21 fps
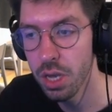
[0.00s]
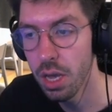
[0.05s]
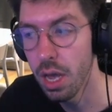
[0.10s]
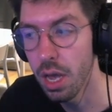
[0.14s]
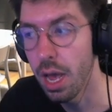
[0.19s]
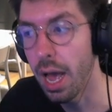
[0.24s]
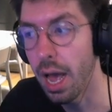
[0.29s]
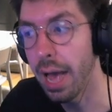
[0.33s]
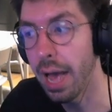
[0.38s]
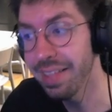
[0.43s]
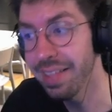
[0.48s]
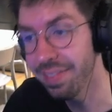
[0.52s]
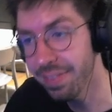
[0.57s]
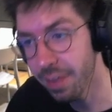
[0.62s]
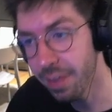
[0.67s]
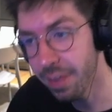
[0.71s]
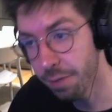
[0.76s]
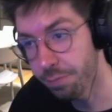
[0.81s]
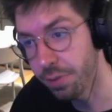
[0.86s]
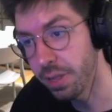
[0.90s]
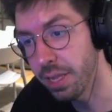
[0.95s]
I
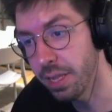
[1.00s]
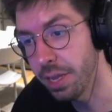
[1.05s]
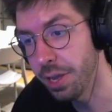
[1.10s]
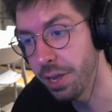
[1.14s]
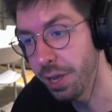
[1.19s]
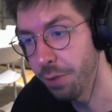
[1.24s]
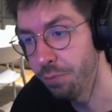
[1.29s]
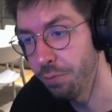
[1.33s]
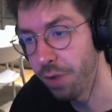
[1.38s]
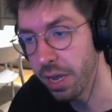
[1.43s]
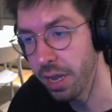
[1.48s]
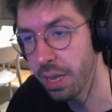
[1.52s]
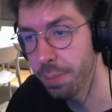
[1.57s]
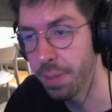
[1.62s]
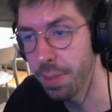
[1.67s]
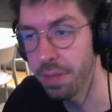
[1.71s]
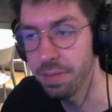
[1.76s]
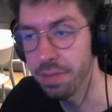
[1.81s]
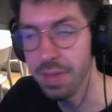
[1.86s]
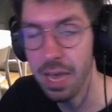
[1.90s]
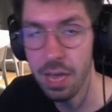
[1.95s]
definitely
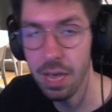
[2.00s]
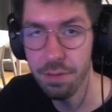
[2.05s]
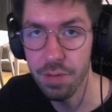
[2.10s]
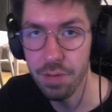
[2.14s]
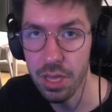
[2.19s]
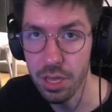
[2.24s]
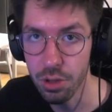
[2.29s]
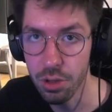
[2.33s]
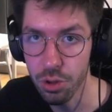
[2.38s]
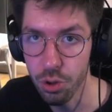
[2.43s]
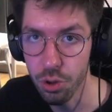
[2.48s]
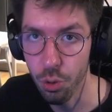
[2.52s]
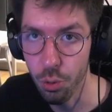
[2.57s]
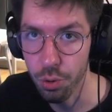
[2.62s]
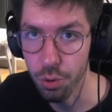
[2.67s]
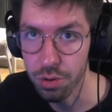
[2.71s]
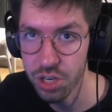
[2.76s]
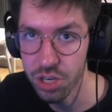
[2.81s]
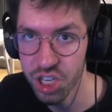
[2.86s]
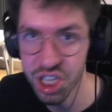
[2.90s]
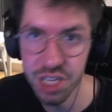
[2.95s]
recommend having your
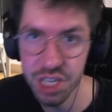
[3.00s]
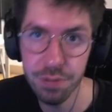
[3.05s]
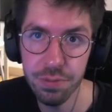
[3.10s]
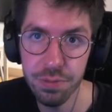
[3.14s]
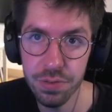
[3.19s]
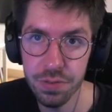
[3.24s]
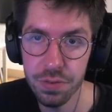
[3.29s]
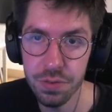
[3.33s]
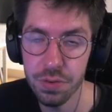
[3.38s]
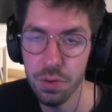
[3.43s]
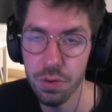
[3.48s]
shifts